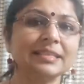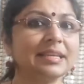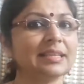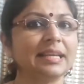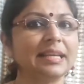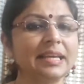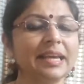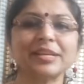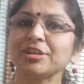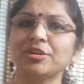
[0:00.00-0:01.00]
it's an
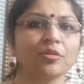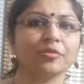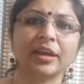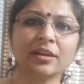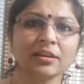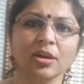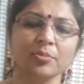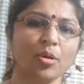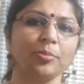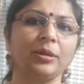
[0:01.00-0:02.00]
indication of their
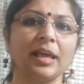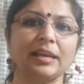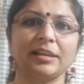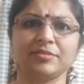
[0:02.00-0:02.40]
popularity.